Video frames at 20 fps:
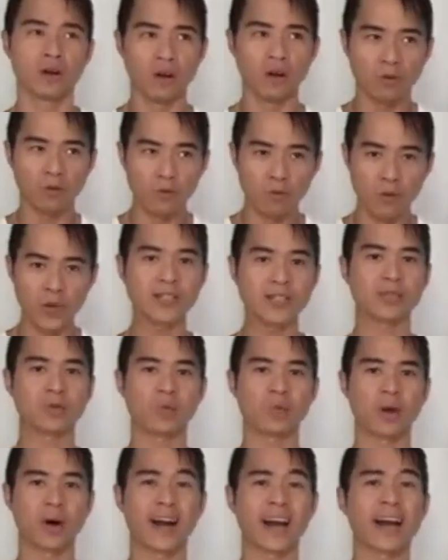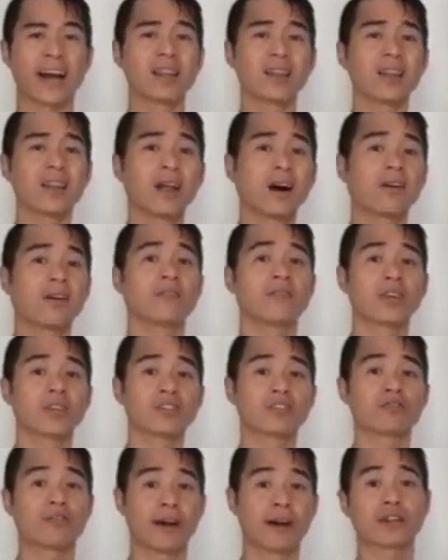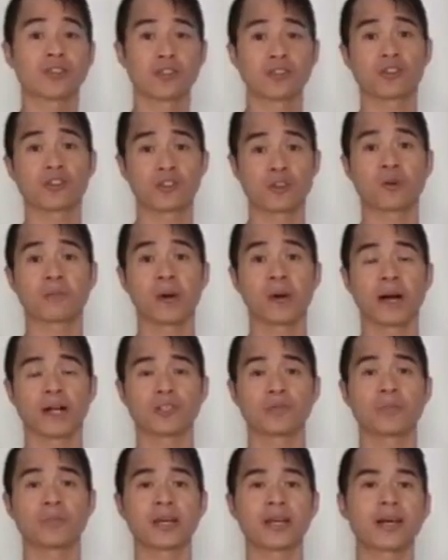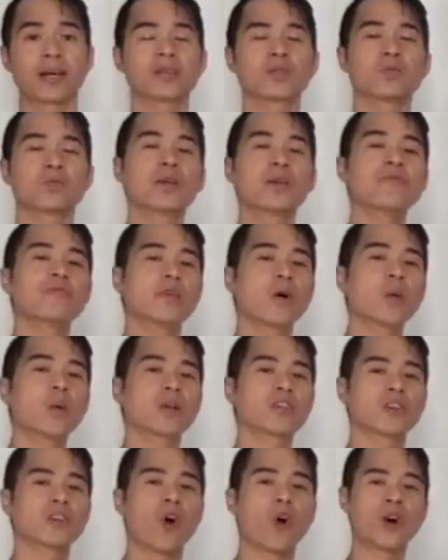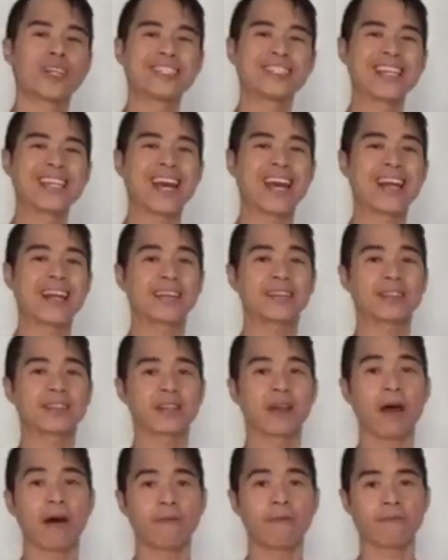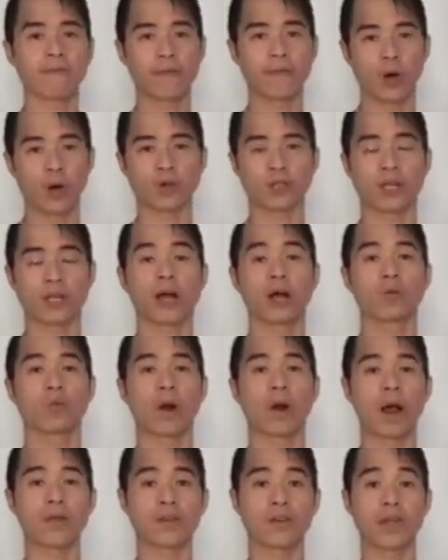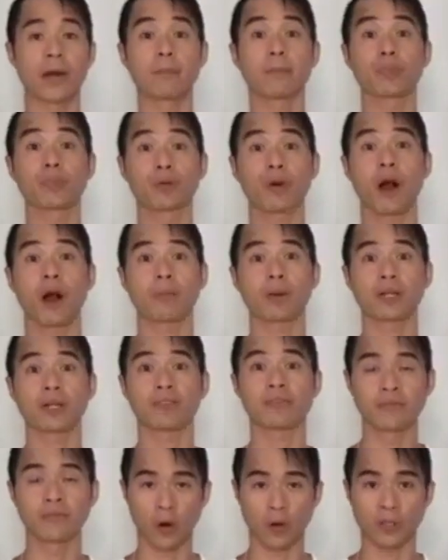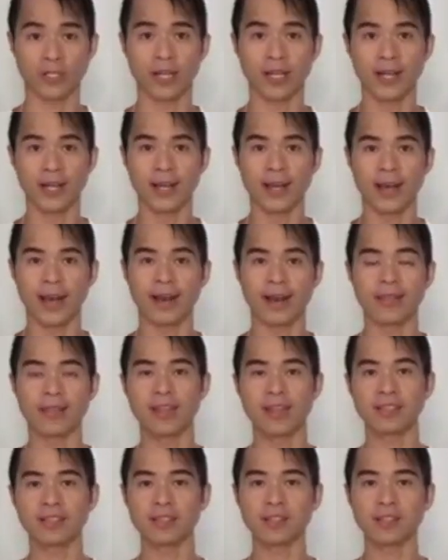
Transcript: reason why I love this strategy so much, because we focus on tenant first rather than property first. And this is